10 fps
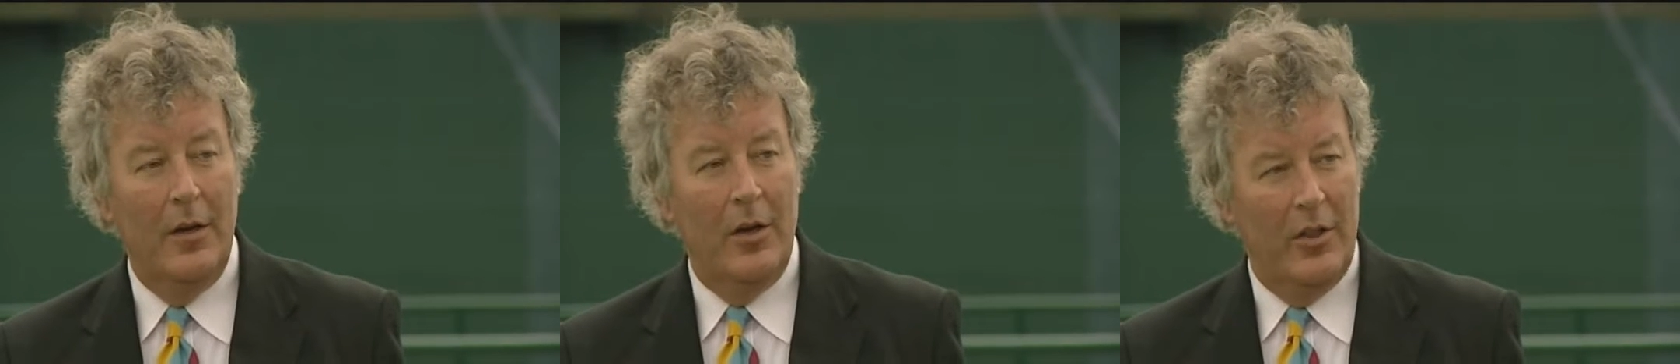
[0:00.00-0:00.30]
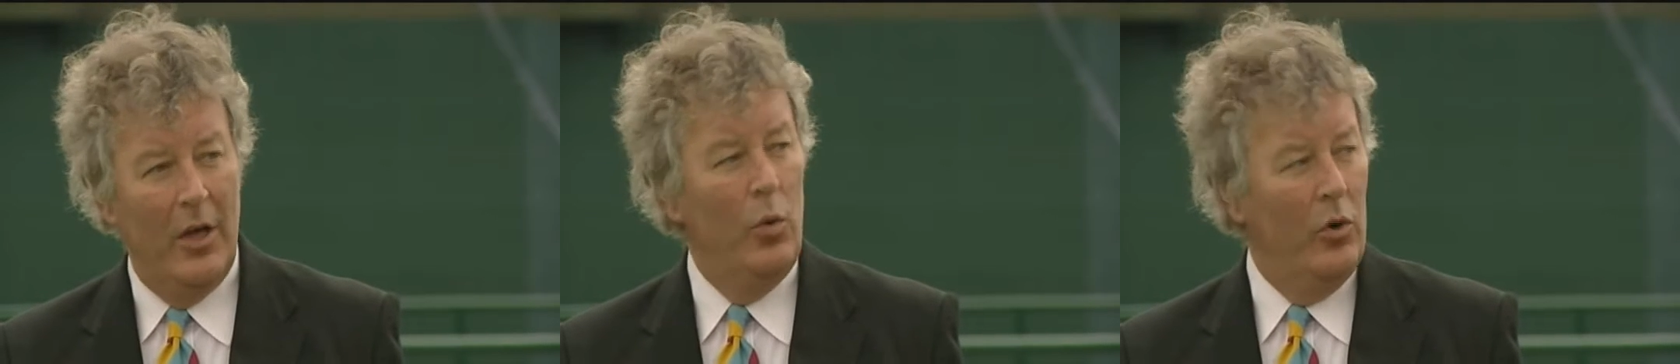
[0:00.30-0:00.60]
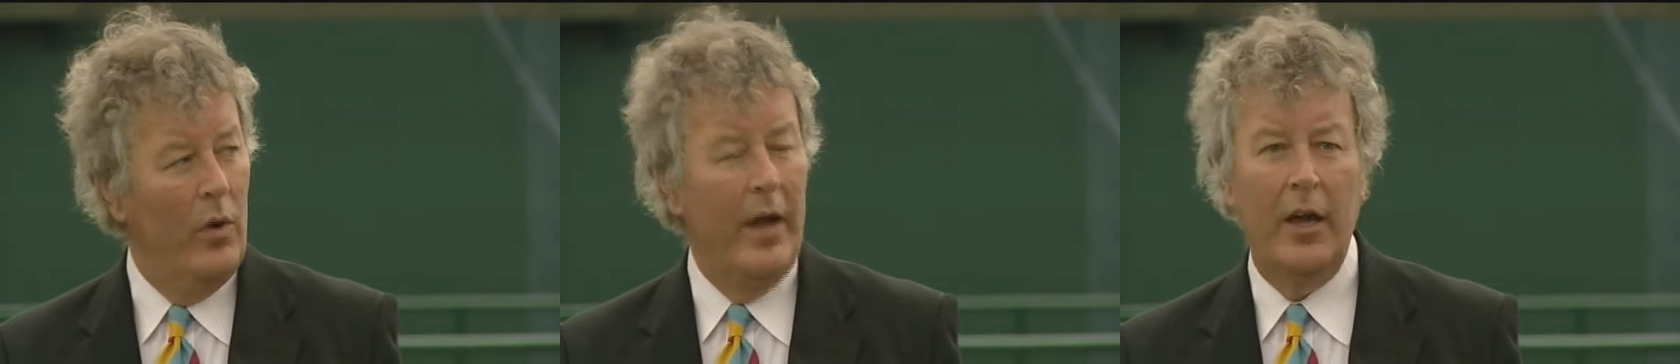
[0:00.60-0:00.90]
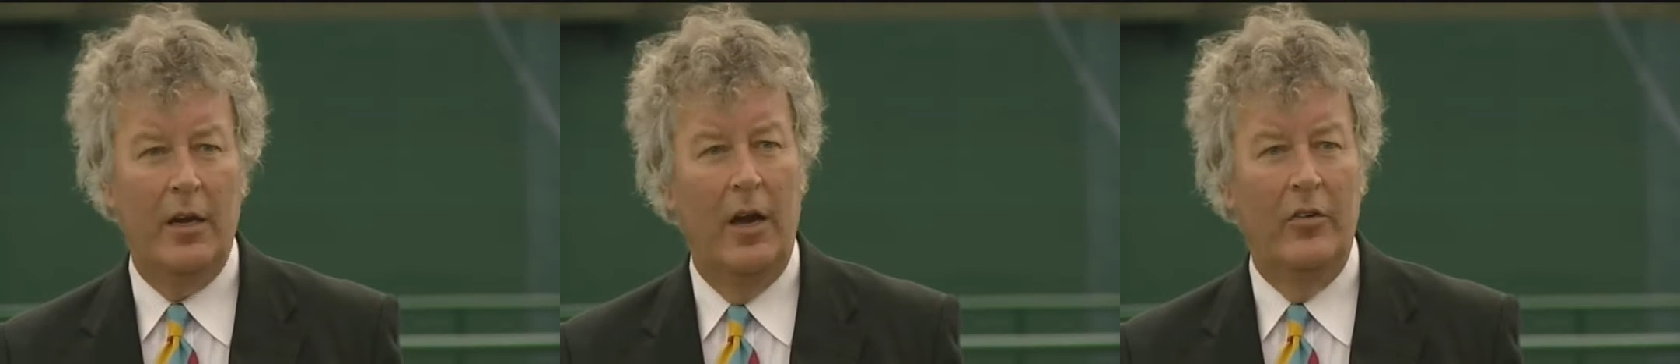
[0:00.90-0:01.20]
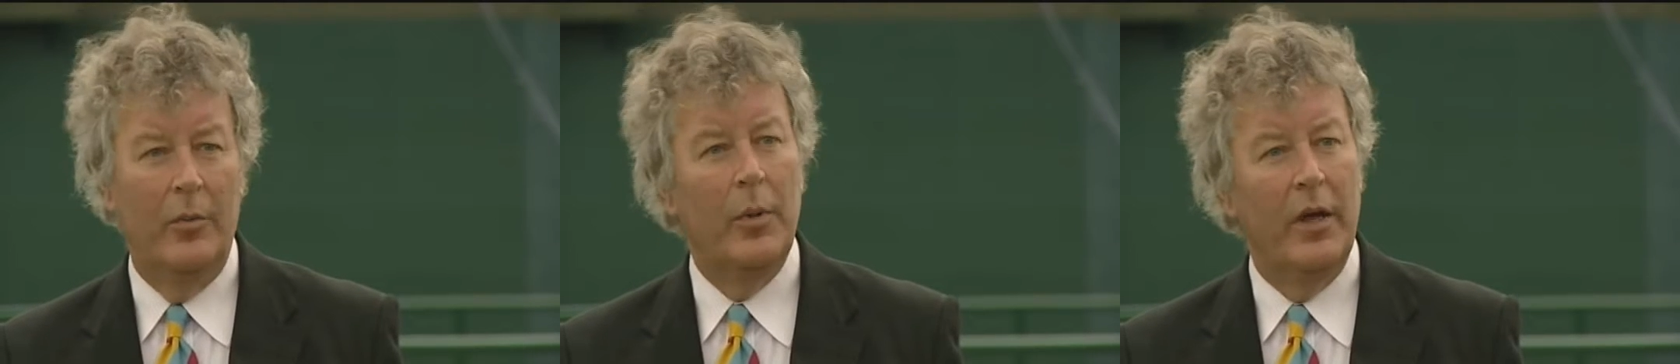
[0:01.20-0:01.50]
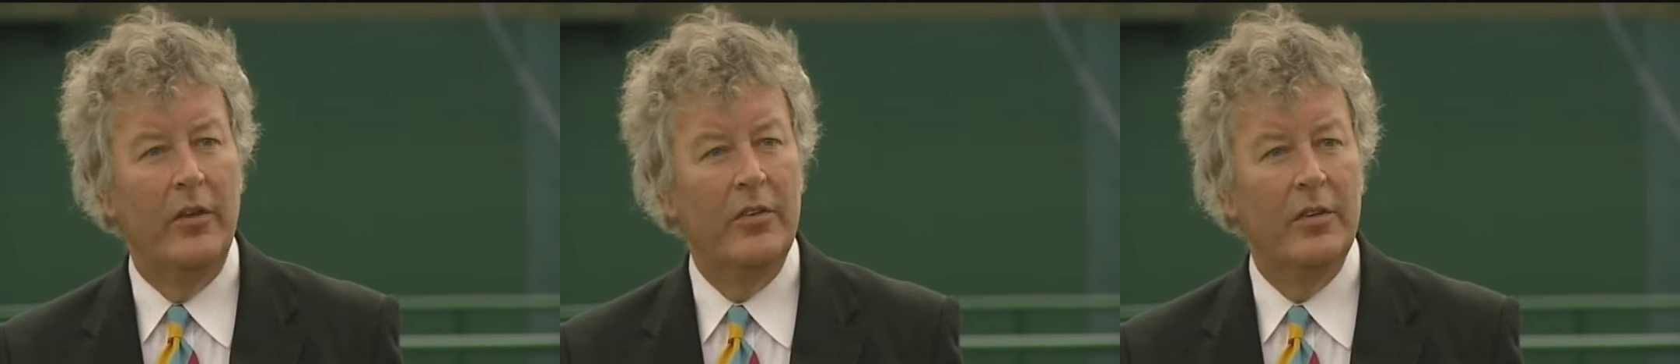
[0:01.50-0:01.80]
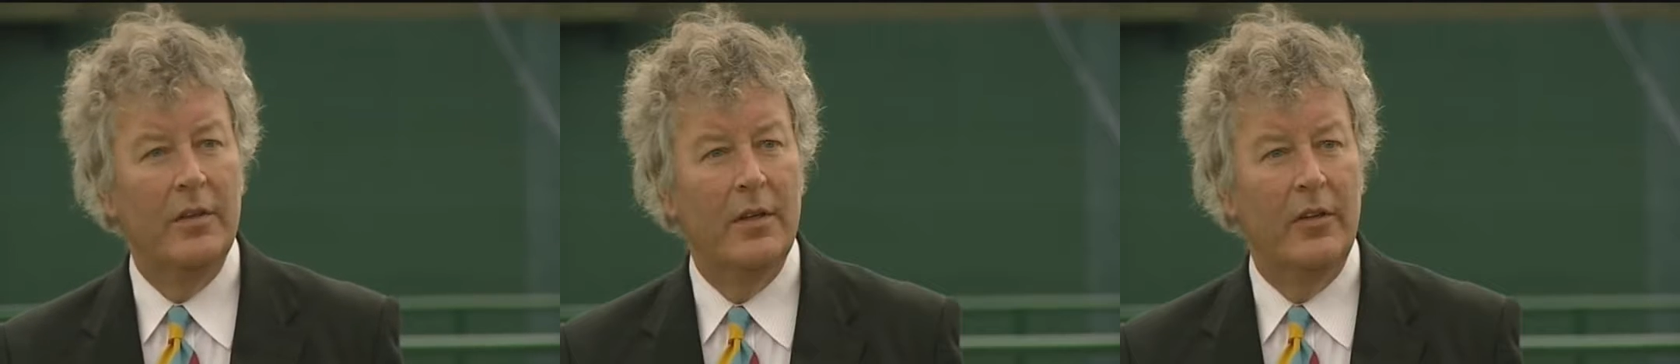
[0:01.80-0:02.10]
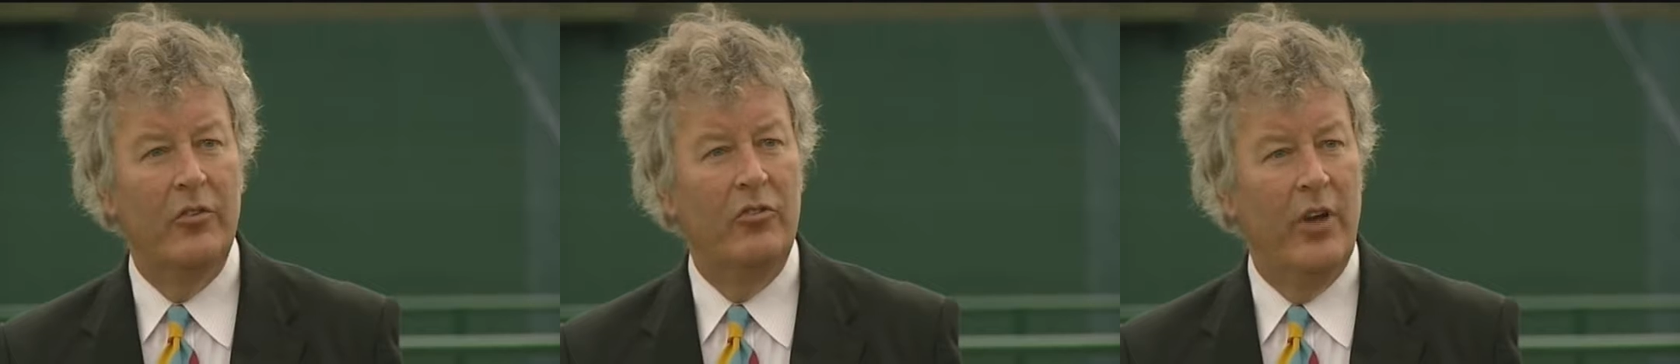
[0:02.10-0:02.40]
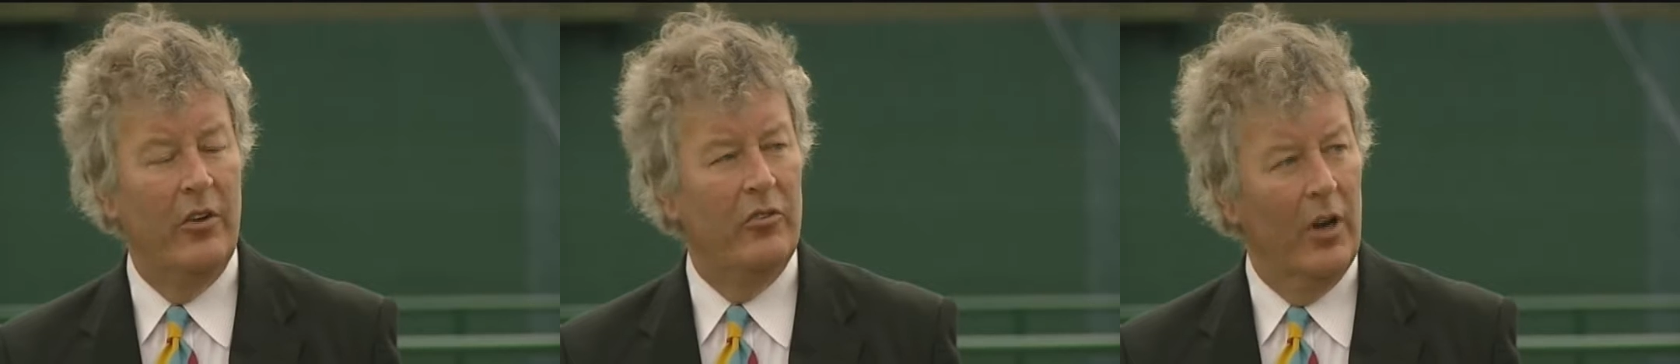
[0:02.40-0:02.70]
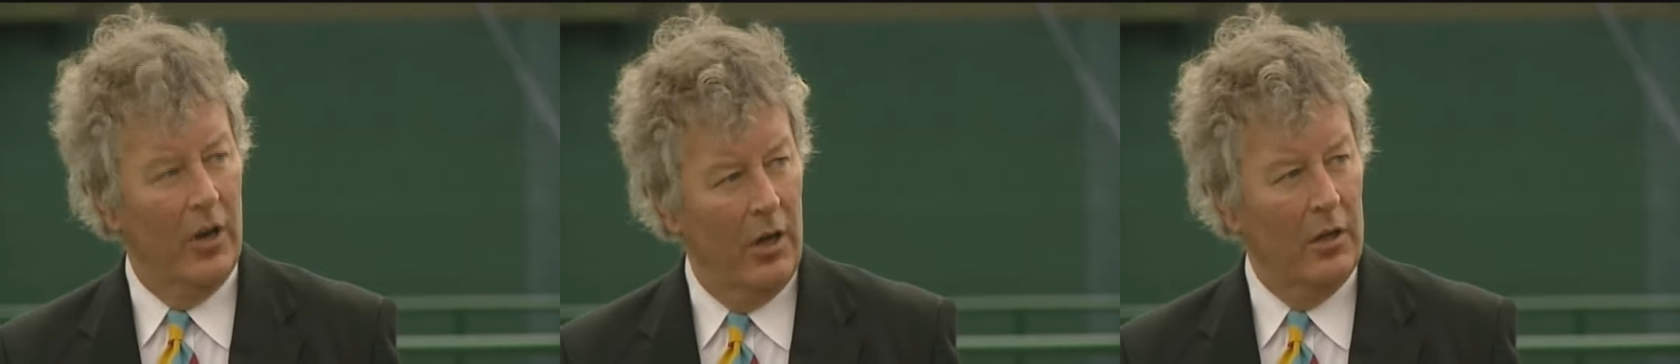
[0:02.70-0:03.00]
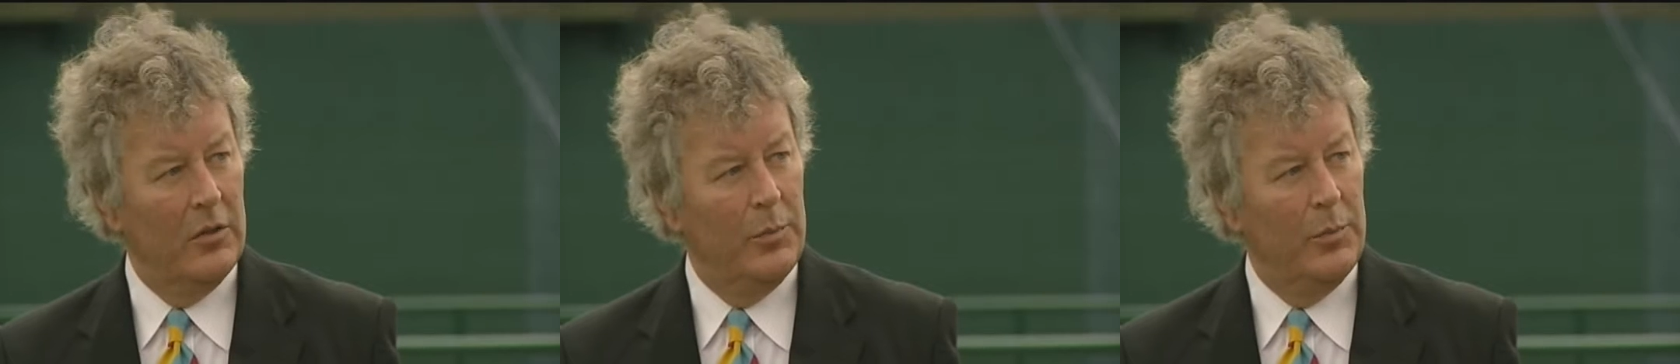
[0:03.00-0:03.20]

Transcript: they would recognize the place. It's changed a lot,